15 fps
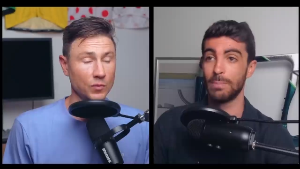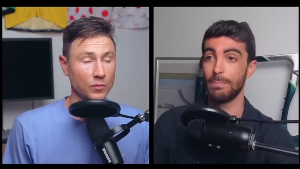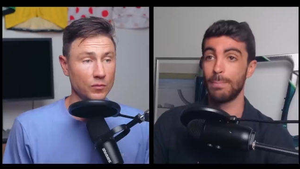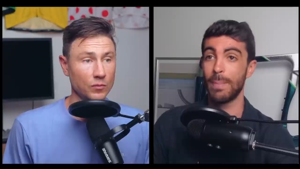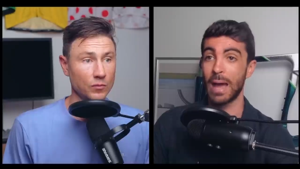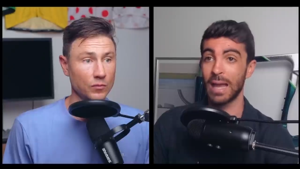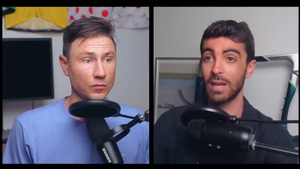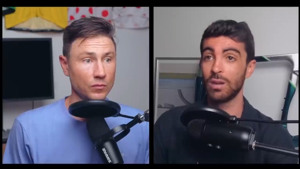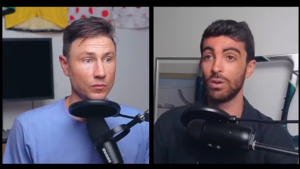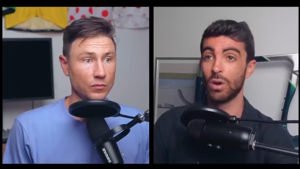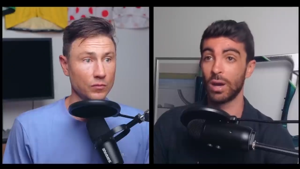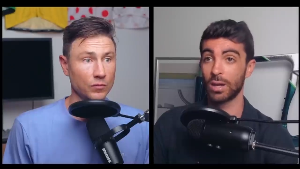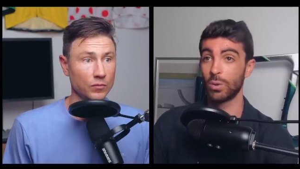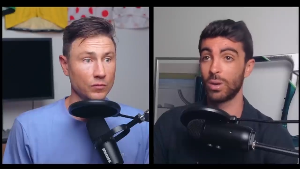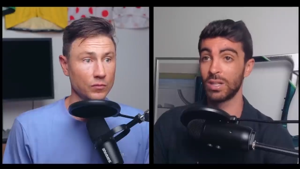Speaker 1: it may
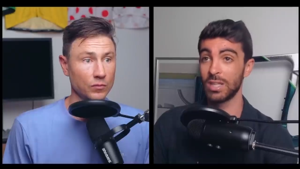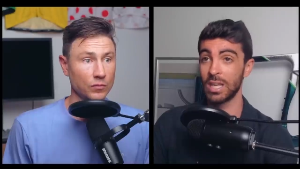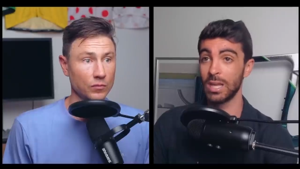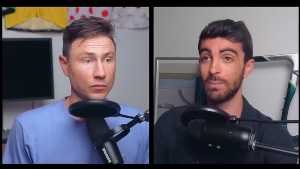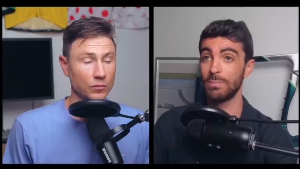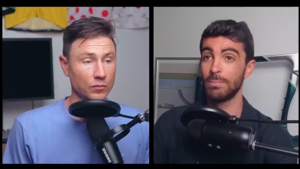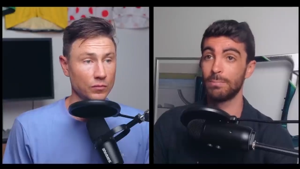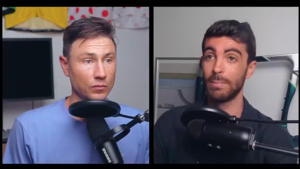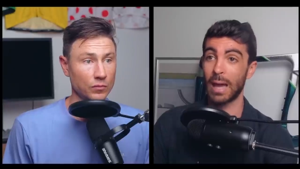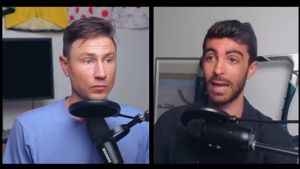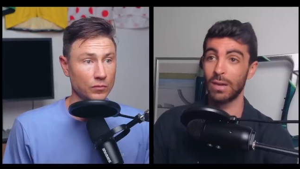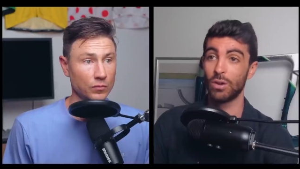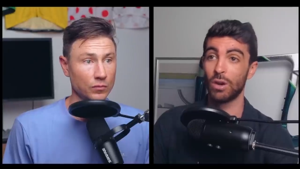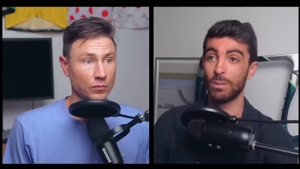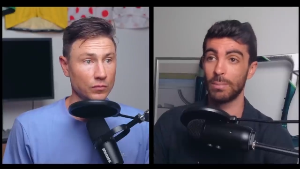not, according to him,
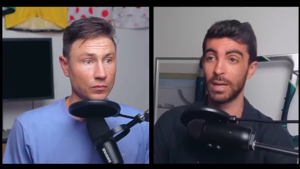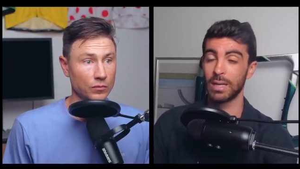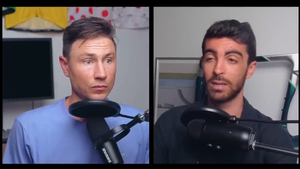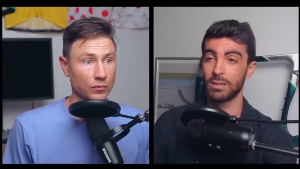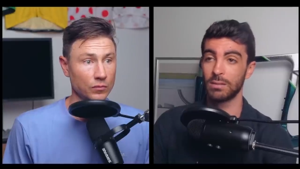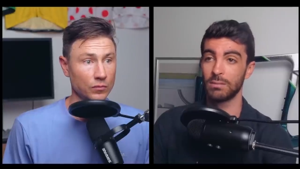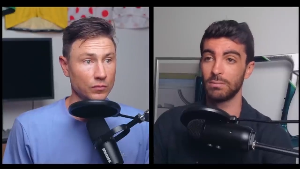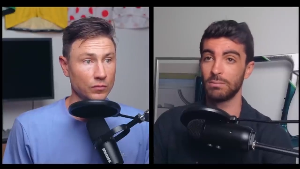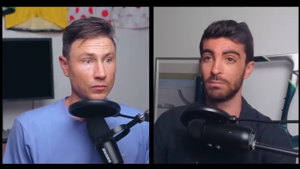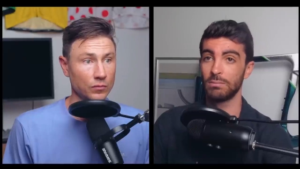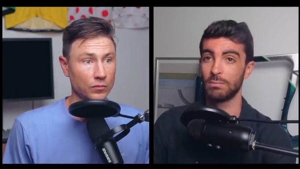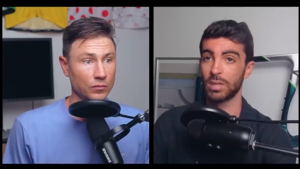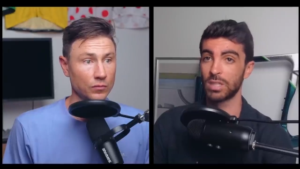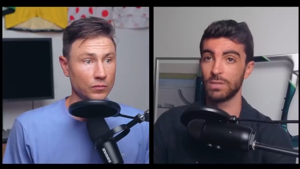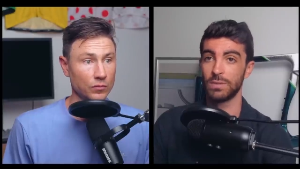may not make
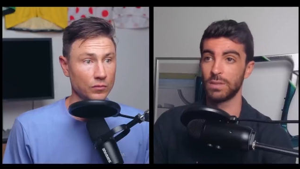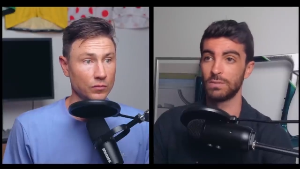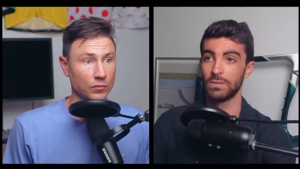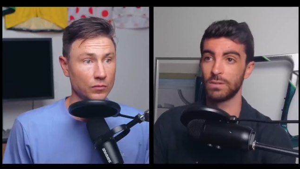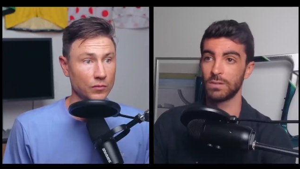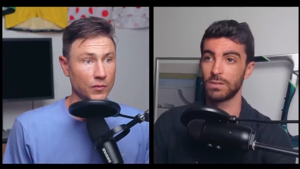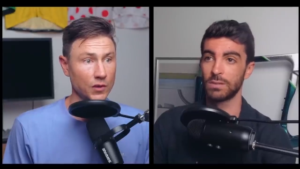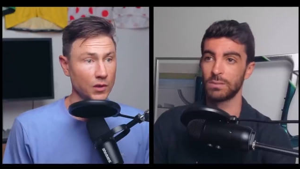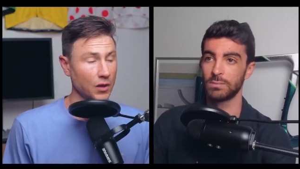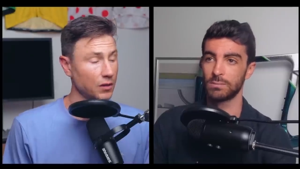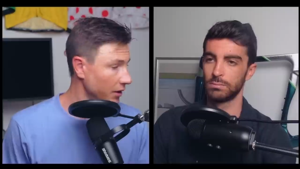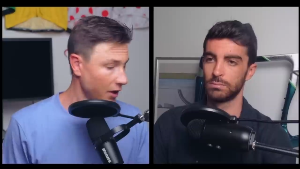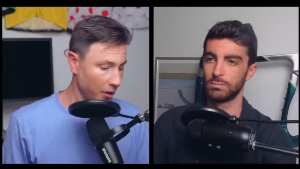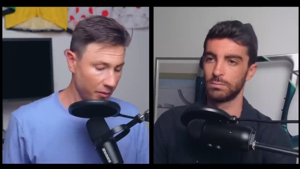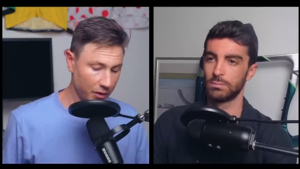much of a difference.
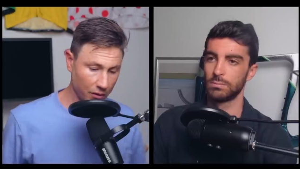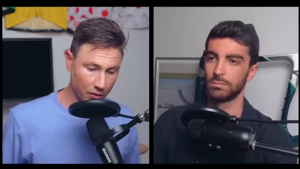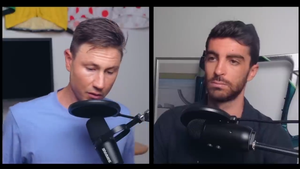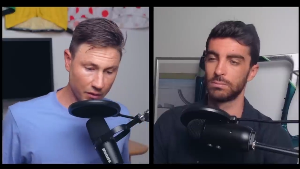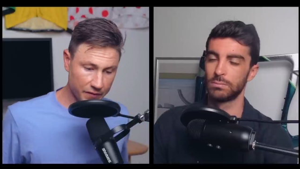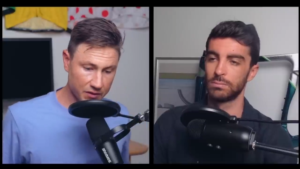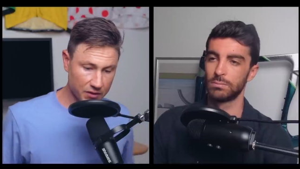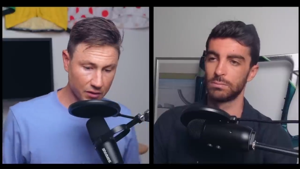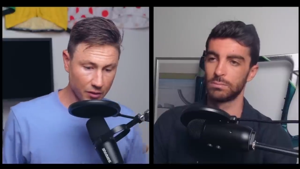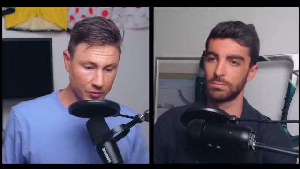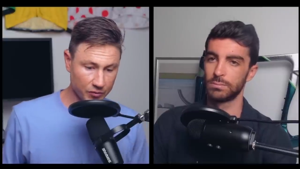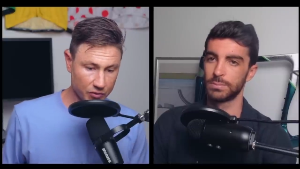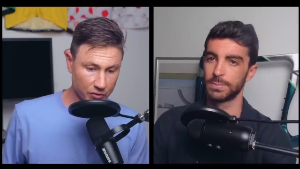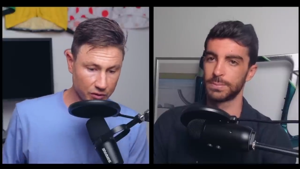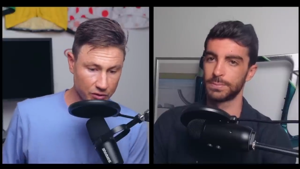
Speaker 2: Yeah, I mean, obviously,
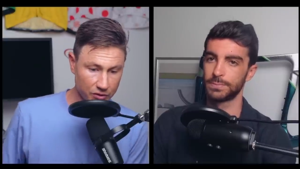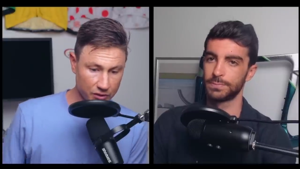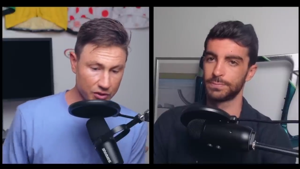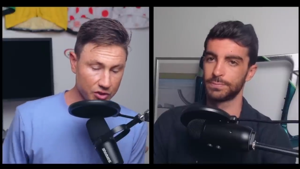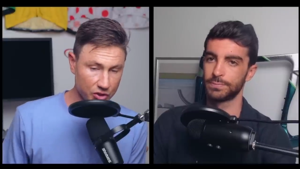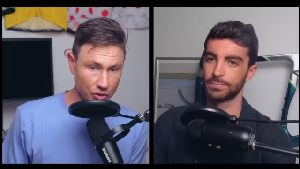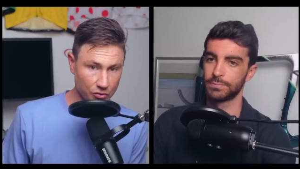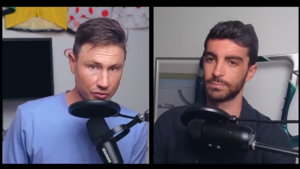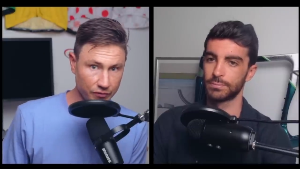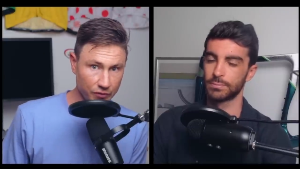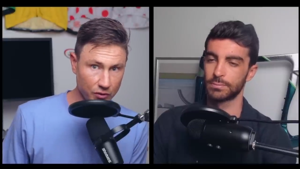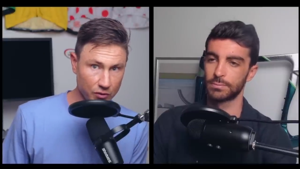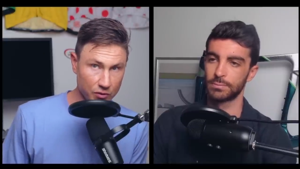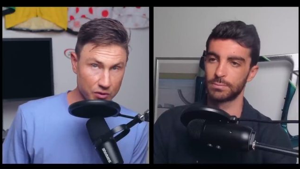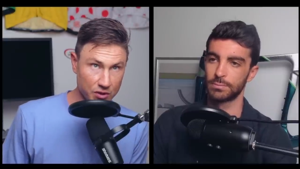I'm trying to do these shoe
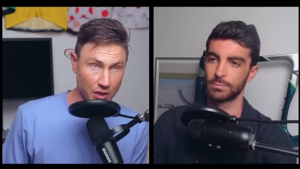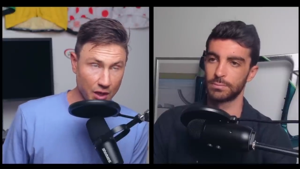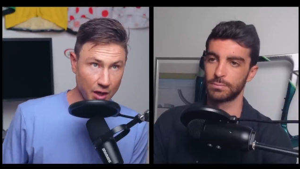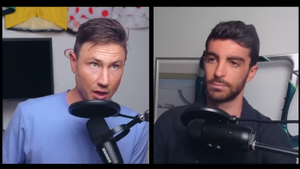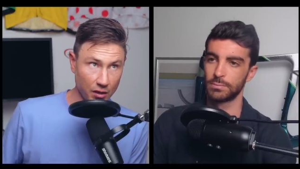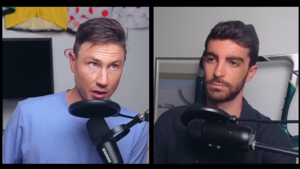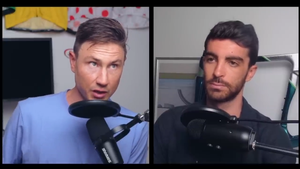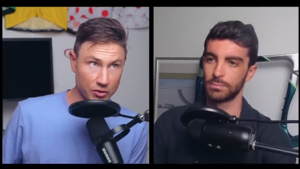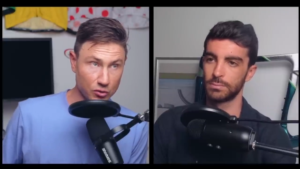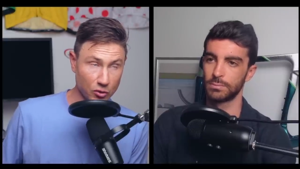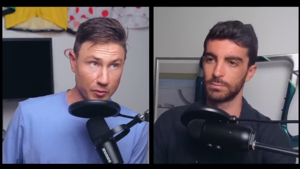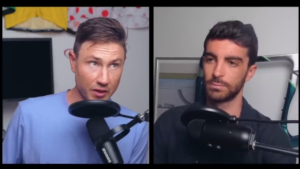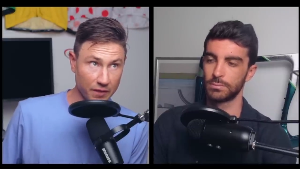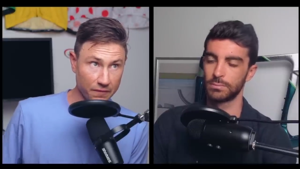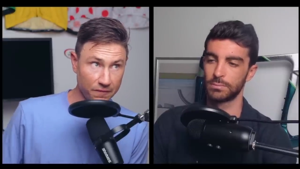reviews, and like I
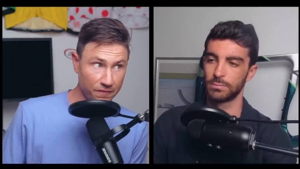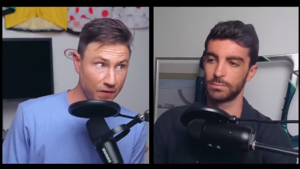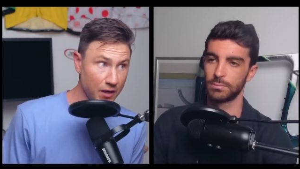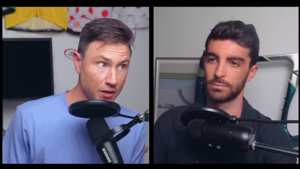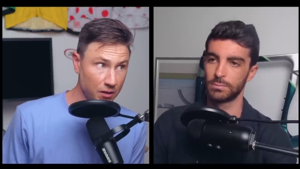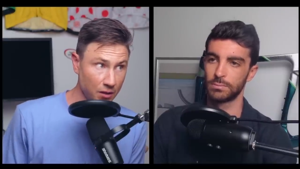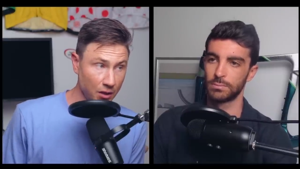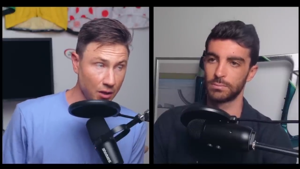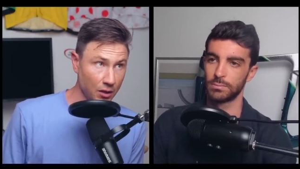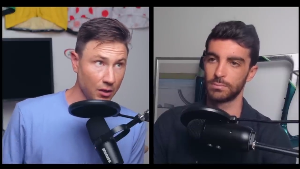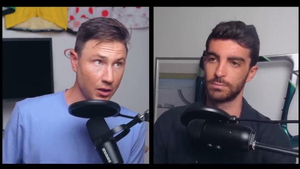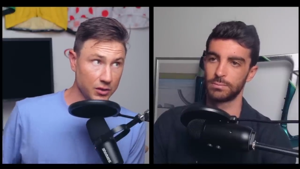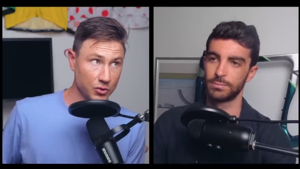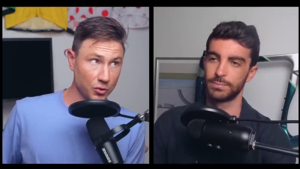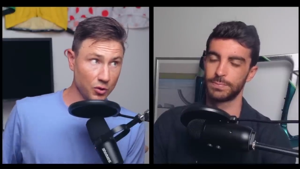talk about the fit,
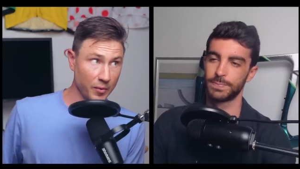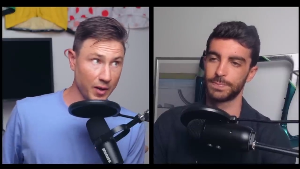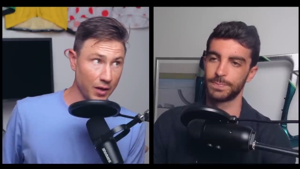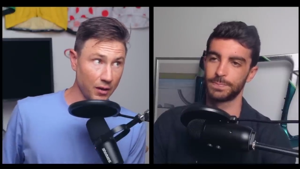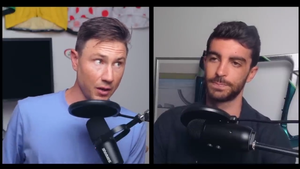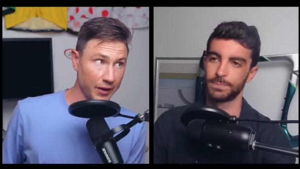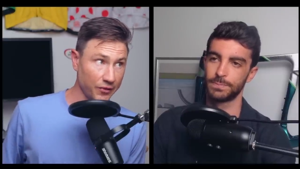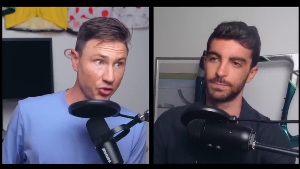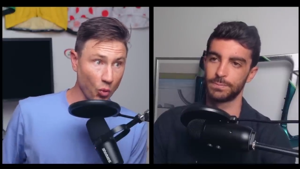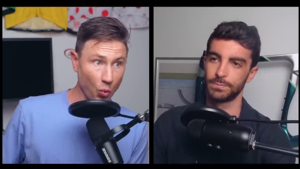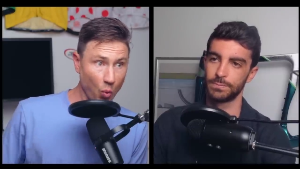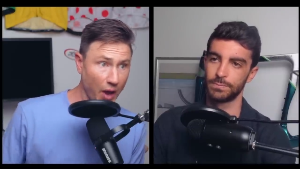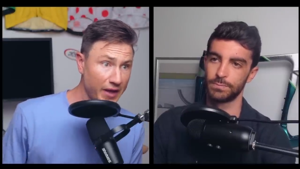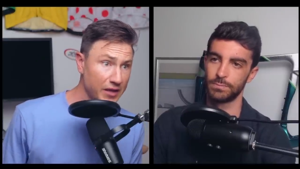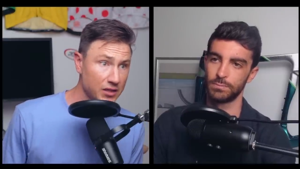I talk about like the
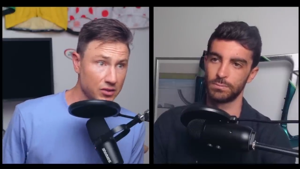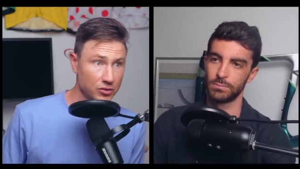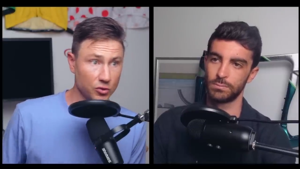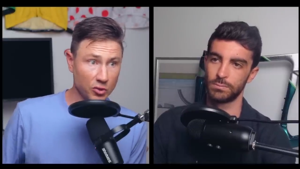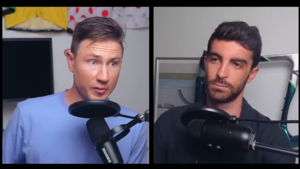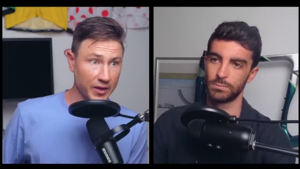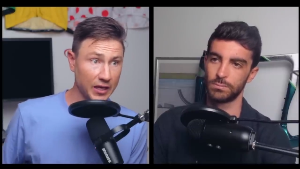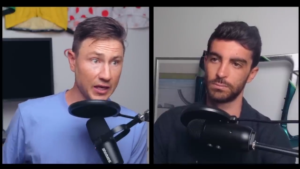weight, I talk about